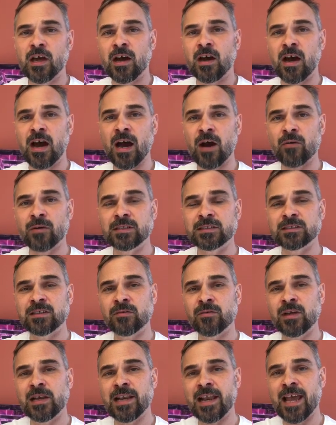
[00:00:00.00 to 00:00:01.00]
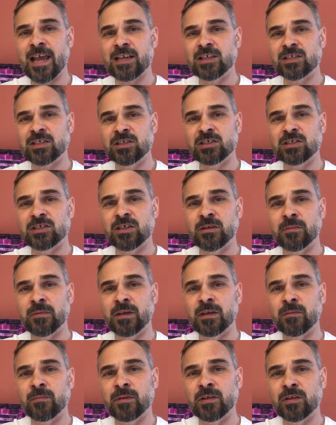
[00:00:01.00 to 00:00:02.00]
how is the relationship
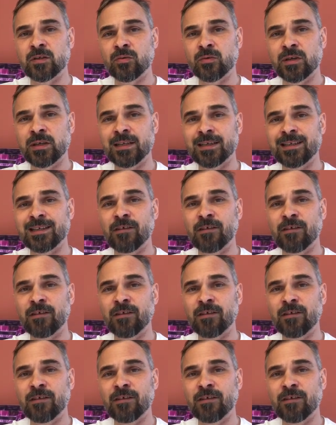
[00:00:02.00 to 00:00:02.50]
in between